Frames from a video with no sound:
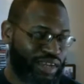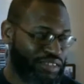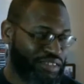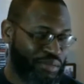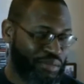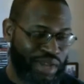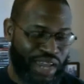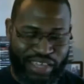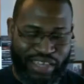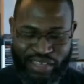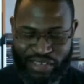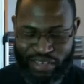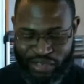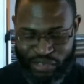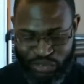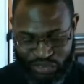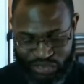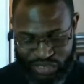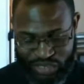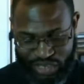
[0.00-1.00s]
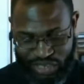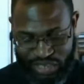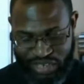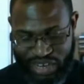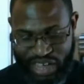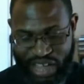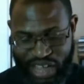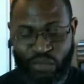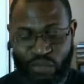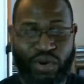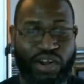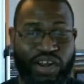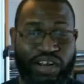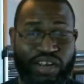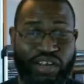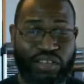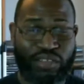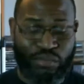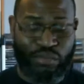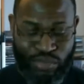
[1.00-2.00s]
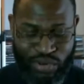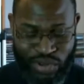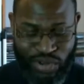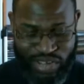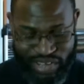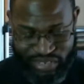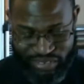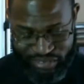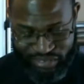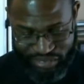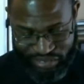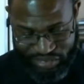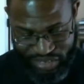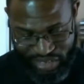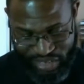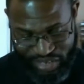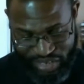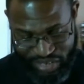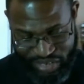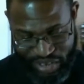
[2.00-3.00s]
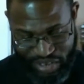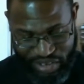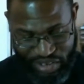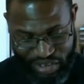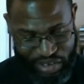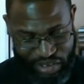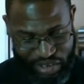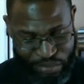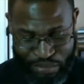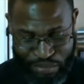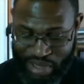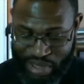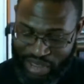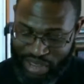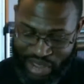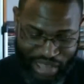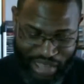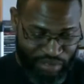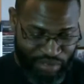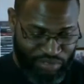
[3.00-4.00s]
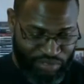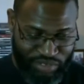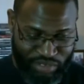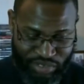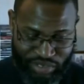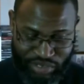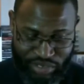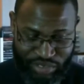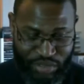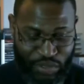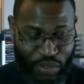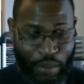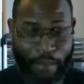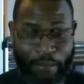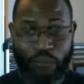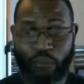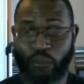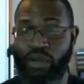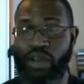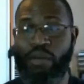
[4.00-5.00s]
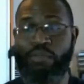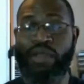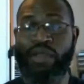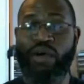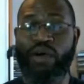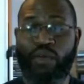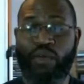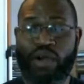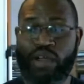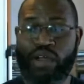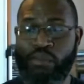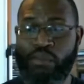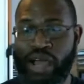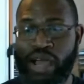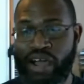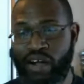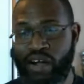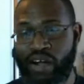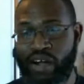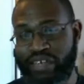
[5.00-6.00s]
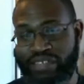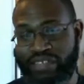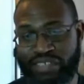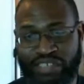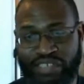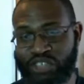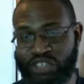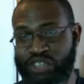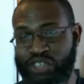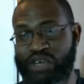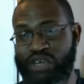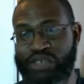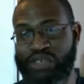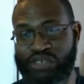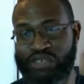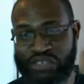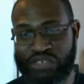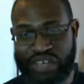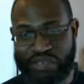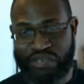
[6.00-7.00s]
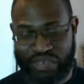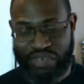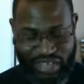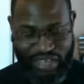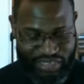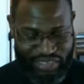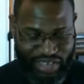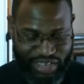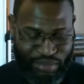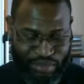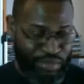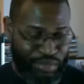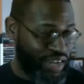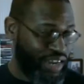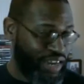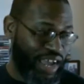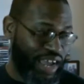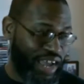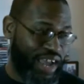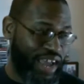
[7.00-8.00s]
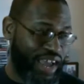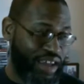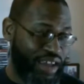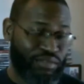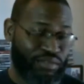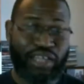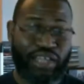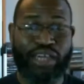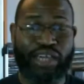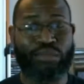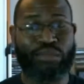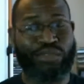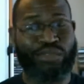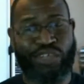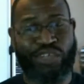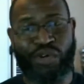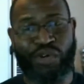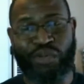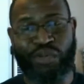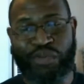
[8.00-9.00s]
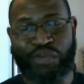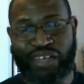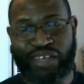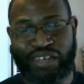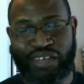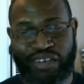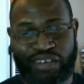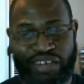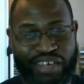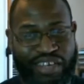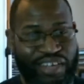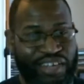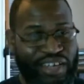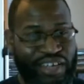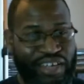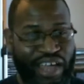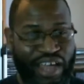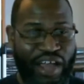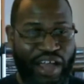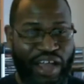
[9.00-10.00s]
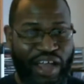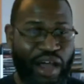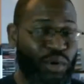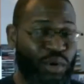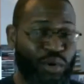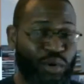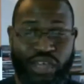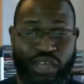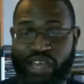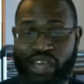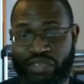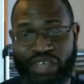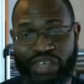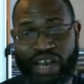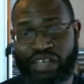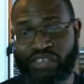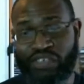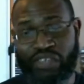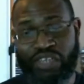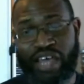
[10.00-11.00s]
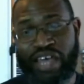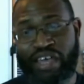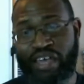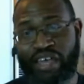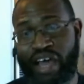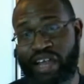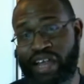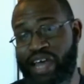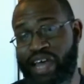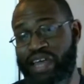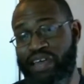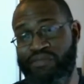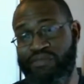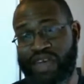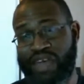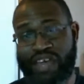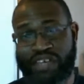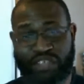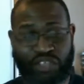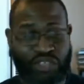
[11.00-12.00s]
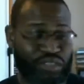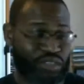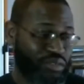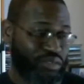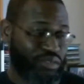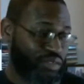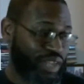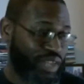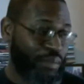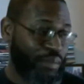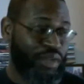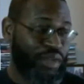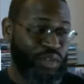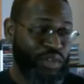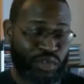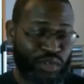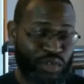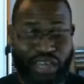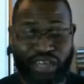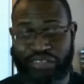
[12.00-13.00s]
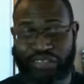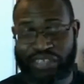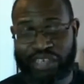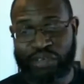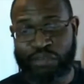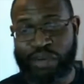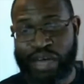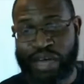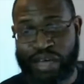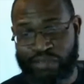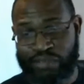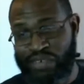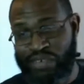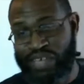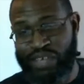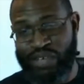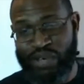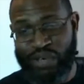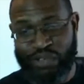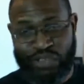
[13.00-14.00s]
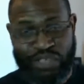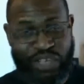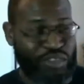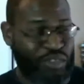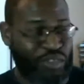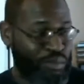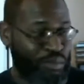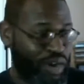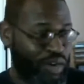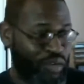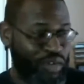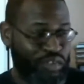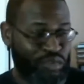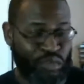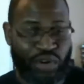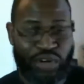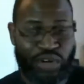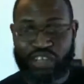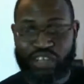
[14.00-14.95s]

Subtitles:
somebody else not wearing other brands, man, I have to. When I'm not wearing my art T-shirt and stuff like that, man, I have labels on, man, and I'm okay with that. I like fashion. I mean, you can't tell by the videos because I'm always wearing